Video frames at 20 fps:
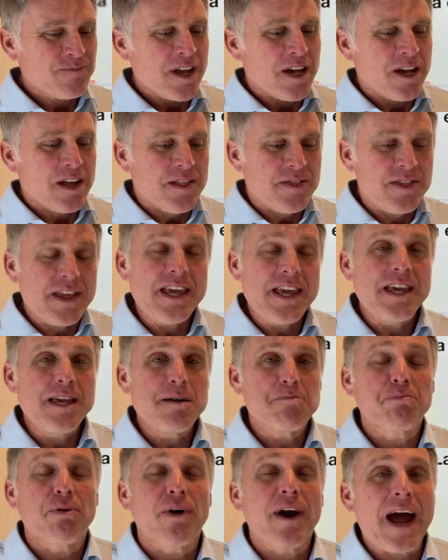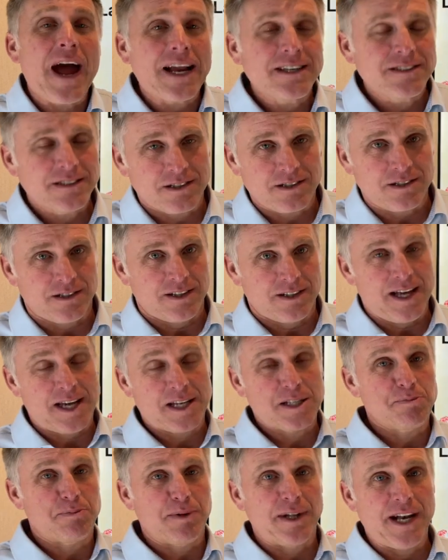The practical
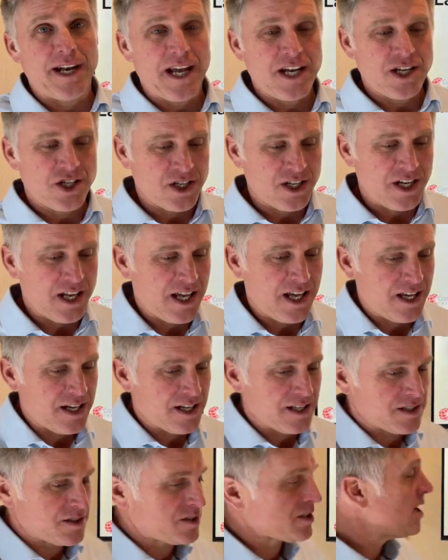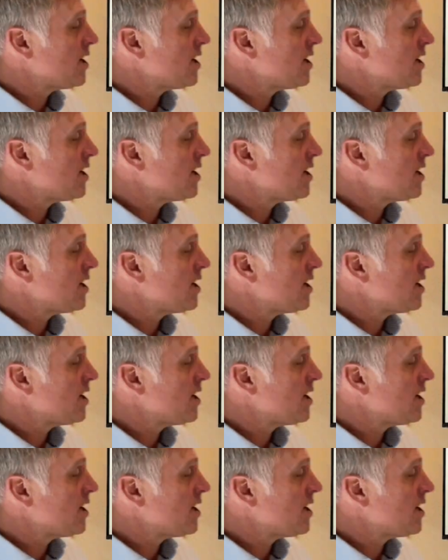explanation is